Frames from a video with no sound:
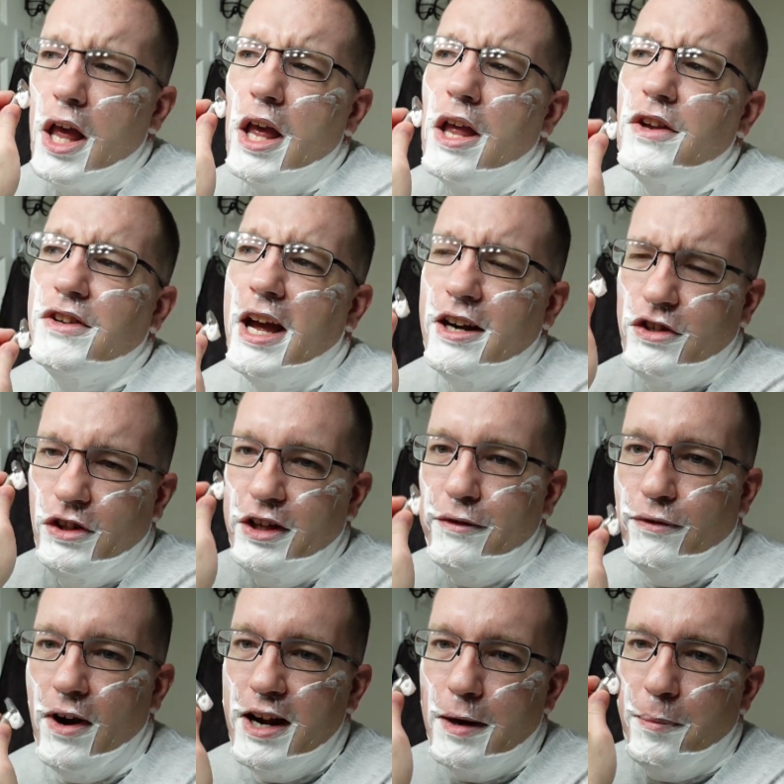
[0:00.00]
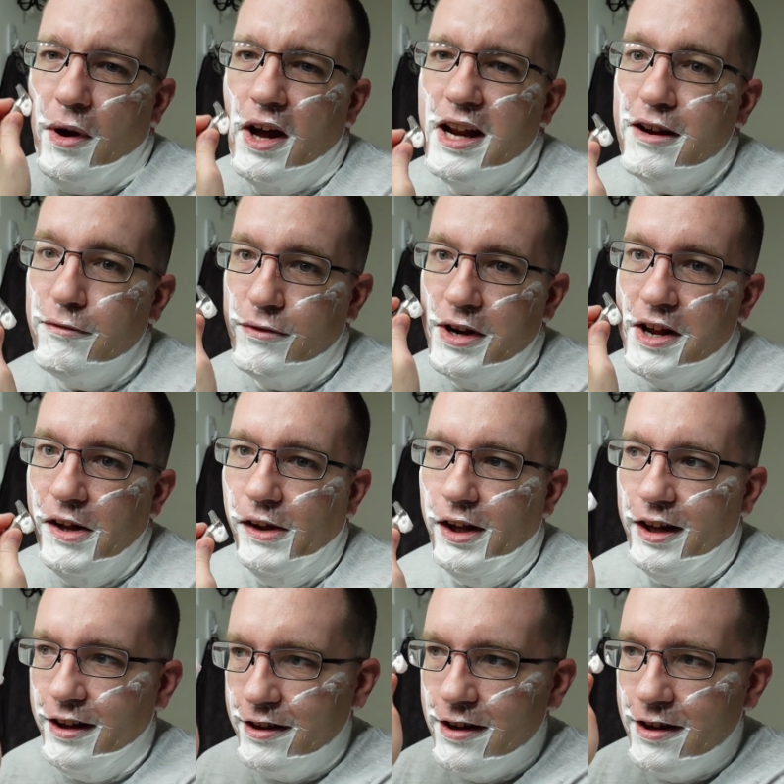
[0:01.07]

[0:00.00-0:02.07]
is actually frangipani and vanilla,